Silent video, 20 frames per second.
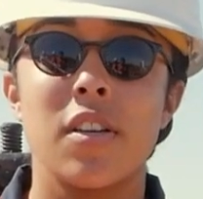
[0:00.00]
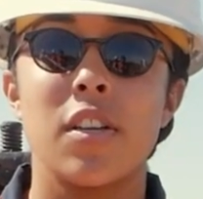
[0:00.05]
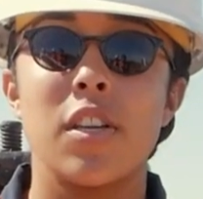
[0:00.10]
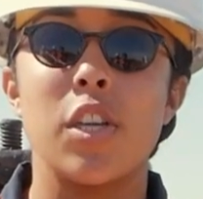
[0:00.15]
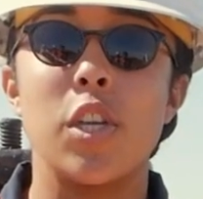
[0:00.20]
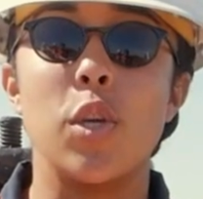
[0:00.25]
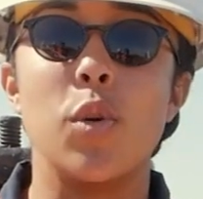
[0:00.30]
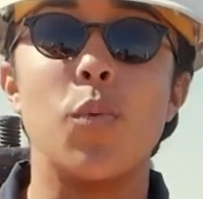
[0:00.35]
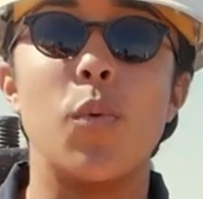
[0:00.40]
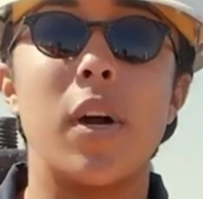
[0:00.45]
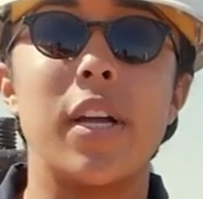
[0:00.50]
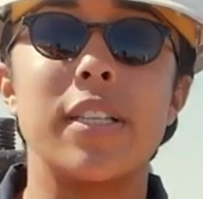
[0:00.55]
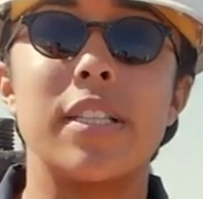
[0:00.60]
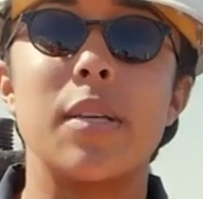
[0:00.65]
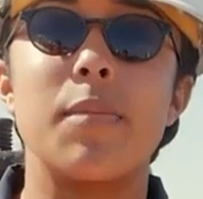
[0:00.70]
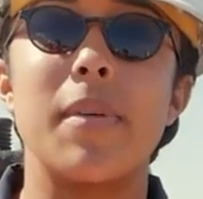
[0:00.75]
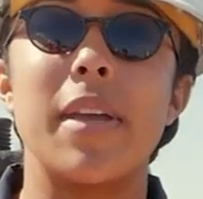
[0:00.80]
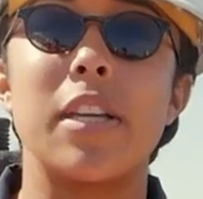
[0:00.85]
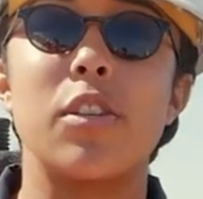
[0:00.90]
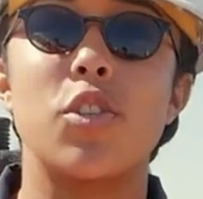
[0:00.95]
you want to
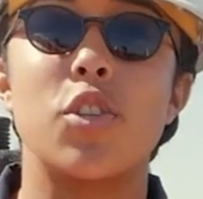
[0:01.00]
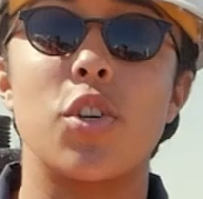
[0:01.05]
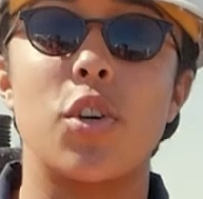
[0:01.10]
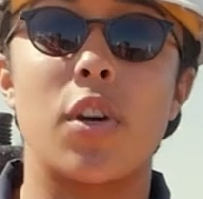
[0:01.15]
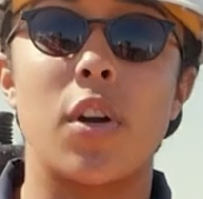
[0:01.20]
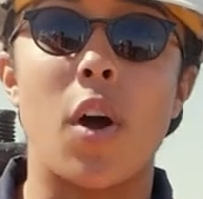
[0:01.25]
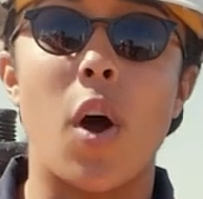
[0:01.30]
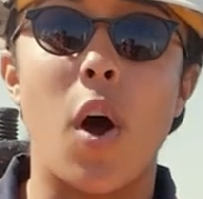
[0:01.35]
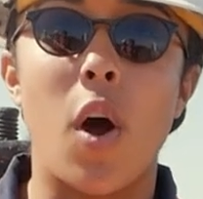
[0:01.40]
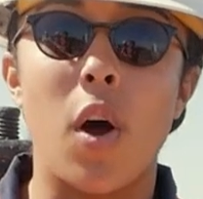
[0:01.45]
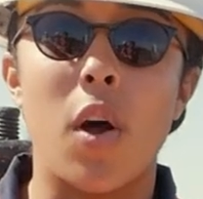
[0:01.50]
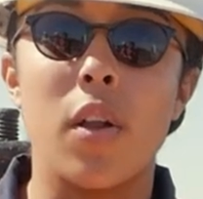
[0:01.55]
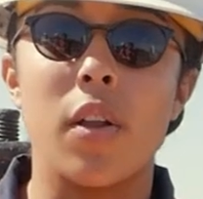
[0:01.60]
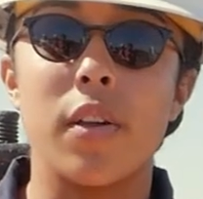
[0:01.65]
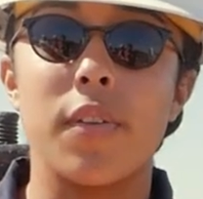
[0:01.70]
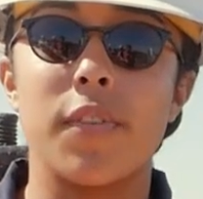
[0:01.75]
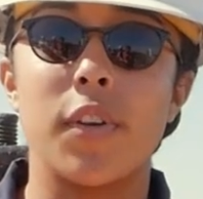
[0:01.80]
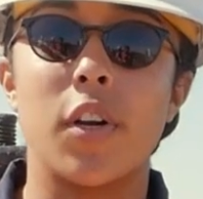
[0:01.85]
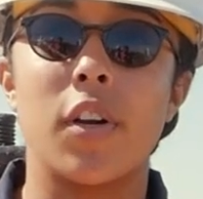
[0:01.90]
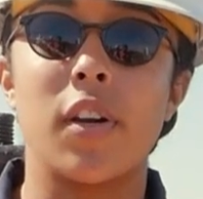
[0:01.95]
make sure all
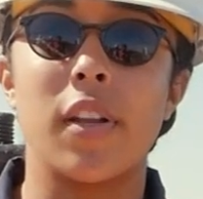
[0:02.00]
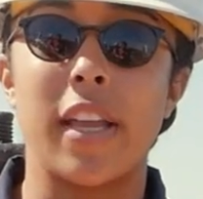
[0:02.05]
of your